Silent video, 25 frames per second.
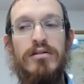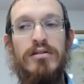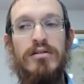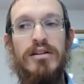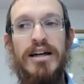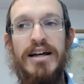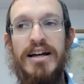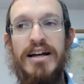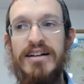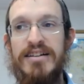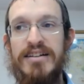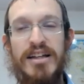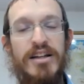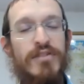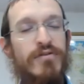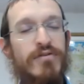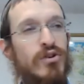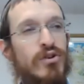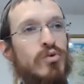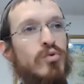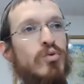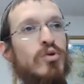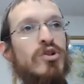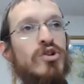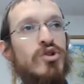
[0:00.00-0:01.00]
Like I said, if
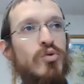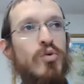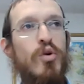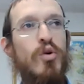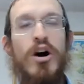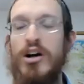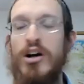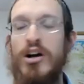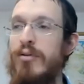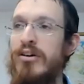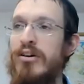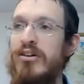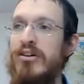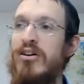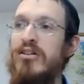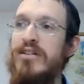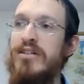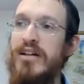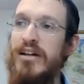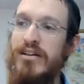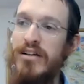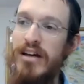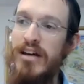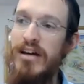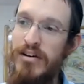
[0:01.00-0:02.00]
you were to walk around all
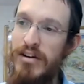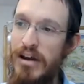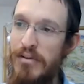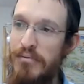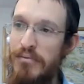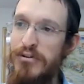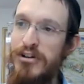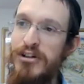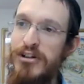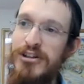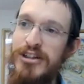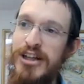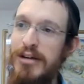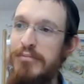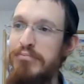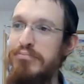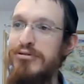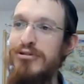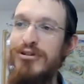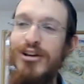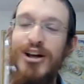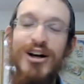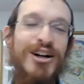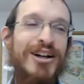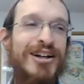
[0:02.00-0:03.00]
day and feel that
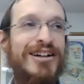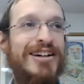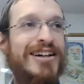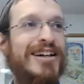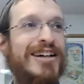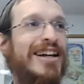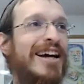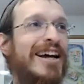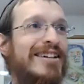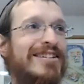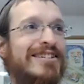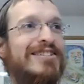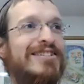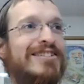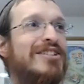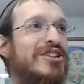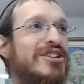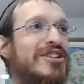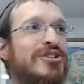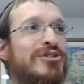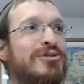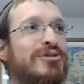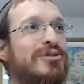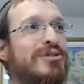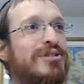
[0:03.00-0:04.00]
plug connected to
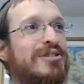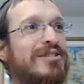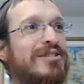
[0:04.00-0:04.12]
you,